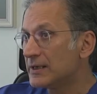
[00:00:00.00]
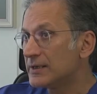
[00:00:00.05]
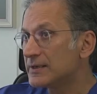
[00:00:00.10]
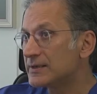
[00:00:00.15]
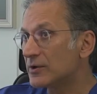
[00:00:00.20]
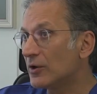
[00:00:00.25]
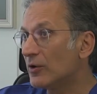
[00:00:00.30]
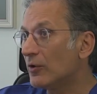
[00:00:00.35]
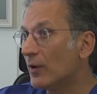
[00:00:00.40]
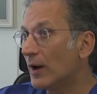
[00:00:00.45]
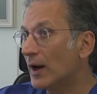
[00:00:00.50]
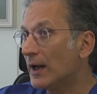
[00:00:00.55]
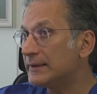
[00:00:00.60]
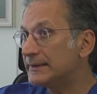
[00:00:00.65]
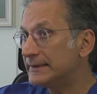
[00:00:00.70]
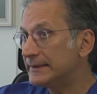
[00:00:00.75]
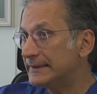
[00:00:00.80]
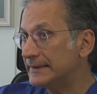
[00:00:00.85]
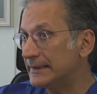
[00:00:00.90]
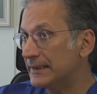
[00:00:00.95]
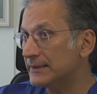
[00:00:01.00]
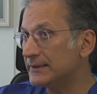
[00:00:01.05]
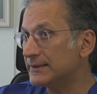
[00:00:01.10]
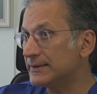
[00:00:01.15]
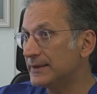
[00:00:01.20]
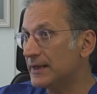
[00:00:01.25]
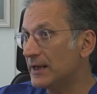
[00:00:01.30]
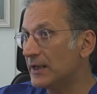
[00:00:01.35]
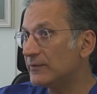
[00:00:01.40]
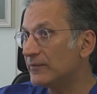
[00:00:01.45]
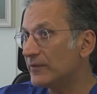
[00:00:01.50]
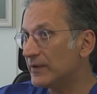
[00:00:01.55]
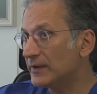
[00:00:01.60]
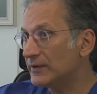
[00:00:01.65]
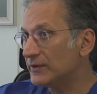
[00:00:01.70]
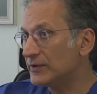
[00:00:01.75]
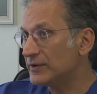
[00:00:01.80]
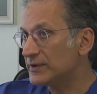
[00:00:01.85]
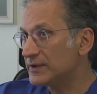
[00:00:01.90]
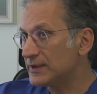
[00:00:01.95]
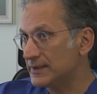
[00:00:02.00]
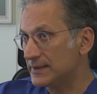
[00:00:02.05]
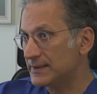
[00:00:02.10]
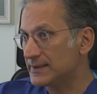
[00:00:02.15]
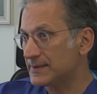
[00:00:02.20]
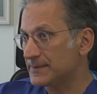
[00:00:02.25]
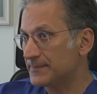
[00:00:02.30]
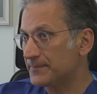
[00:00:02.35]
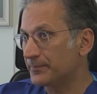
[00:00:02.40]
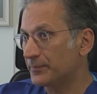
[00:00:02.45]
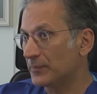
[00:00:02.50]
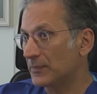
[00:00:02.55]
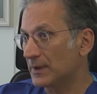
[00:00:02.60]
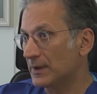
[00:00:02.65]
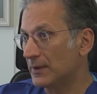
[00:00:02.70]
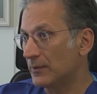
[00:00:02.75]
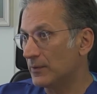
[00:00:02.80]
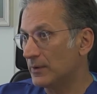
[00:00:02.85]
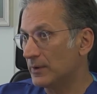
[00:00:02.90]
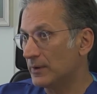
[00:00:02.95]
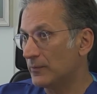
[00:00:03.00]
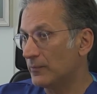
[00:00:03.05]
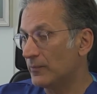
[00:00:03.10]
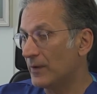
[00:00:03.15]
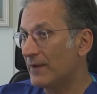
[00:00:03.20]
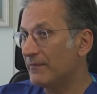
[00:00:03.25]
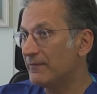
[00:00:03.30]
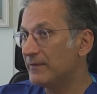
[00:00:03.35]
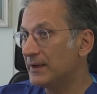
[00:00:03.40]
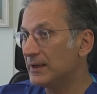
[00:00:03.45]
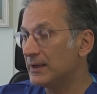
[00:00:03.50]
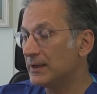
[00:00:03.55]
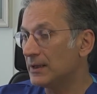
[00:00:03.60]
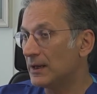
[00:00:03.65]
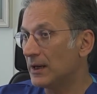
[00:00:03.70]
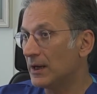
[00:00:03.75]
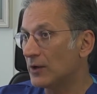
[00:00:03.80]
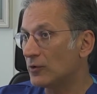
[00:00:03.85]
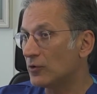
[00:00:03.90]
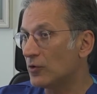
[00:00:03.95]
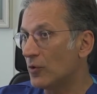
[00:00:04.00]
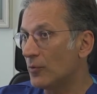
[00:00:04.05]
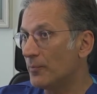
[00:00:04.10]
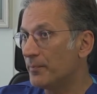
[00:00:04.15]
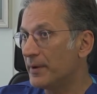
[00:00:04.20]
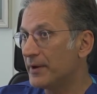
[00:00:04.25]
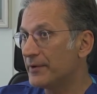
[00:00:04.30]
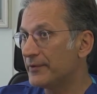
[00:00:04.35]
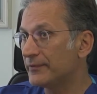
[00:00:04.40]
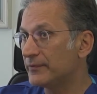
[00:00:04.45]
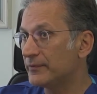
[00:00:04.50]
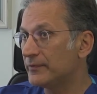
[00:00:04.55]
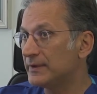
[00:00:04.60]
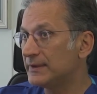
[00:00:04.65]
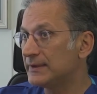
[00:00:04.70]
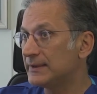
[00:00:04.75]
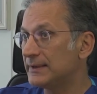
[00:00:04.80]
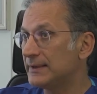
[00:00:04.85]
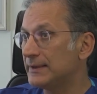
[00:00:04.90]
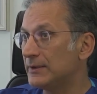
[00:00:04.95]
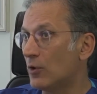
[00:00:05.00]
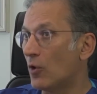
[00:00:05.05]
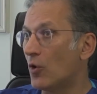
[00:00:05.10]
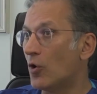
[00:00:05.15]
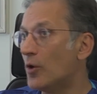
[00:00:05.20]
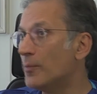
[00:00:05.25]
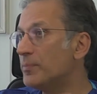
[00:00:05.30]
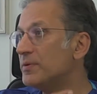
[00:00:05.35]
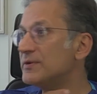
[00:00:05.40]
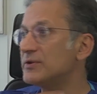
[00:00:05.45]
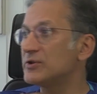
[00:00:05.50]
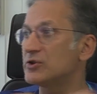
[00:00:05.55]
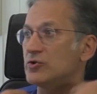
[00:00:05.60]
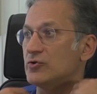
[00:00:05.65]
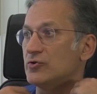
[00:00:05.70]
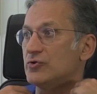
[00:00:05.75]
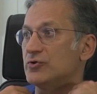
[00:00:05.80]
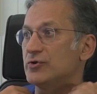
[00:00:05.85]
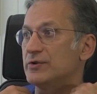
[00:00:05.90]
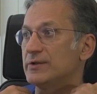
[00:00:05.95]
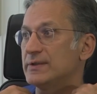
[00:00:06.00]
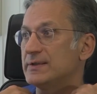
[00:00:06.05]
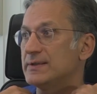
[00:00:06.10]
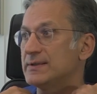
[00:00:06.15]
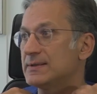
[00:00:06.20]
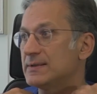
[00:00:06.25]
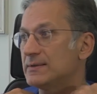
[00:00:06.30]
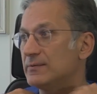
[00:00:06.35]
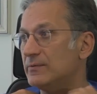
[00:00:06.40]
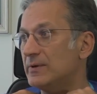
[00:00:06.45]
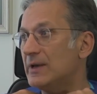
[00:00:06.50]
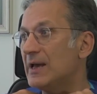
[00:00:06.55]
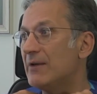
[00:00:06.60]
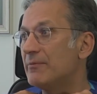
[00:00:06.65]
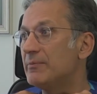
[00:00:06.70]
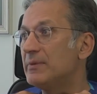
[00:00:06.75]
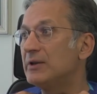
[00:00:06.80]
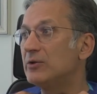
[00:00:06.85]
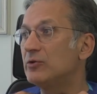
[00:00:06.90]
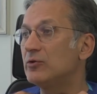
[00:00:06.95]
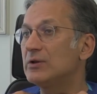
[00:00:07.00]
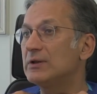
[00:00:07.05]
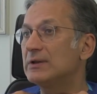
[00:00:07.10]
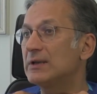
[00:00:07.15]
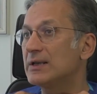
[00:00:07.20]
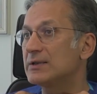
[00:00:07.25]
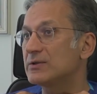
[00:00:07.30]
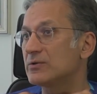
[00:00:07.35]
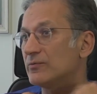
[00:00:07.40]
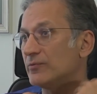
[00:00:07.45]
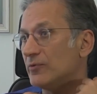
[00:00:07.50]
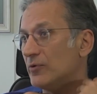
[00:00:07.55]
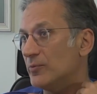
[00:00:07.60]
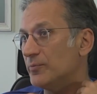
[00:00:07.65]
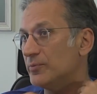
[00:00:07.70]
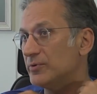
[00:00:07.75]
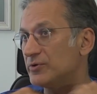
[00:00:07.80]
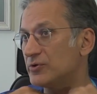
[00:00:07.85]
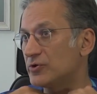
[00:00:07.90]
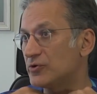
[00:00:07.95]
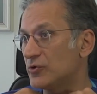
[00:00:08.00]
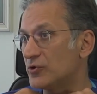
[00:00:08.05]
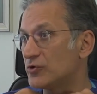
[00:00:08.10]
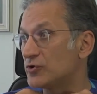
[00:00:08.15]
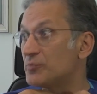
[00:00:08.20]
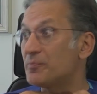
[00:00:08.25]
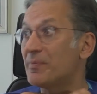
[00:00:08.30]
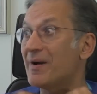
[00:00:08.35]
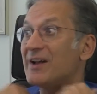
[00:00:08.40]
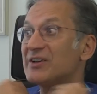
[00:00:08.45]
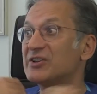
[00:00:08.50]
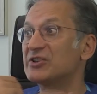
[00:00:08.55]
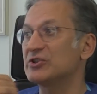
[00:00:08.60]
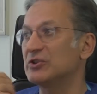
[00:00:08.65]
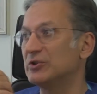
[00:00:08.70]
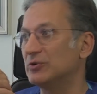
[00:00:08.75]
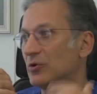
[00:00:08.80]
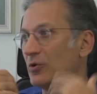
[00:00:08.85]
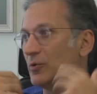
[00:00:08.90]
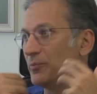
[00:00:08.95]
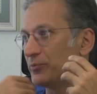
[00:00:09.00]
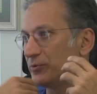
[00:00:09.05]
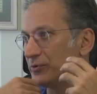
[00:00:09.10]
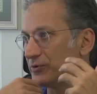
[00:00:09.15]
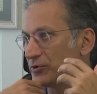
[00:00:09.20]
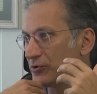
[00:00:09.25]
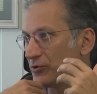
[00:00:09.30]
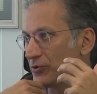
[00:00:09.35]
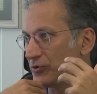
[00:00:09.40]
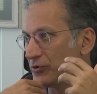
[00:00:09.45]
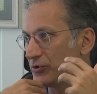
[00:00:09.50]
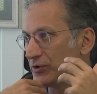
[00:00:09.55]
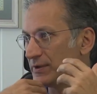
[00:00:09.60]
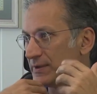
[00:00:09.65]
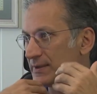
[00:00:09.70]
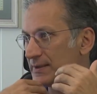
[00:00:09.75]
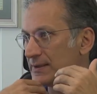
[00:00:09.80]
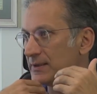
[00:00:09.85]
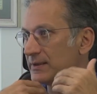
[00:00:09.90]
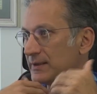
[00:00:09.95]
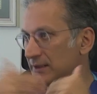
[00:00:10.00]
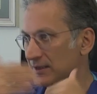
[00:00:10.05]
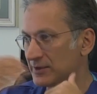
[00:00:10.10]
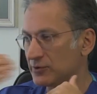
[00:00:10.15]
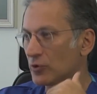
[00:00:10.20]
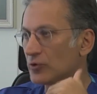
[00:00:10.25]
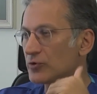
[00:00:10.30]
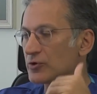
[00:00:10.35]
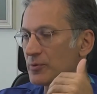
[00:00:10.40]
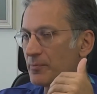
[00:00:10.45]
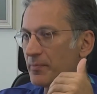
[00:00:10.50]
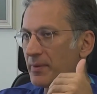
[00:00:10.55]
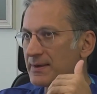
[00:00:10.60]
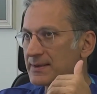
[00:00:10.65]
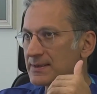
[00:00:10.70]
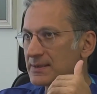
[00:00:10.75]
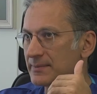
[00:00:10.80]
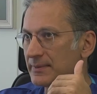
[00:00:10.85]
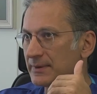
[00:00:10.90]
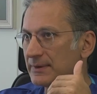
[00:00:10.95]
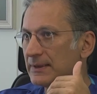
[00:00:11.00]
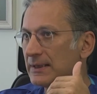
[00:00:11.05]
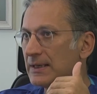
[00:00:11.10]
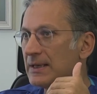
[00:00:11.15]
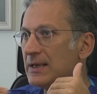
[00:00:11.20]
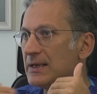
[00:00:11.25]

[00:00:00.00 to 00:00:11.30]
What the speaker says: So the other advantage is when we compare it with the open surgeries, we have been doing lots of open surgery, partial open surgeries. It's also possible.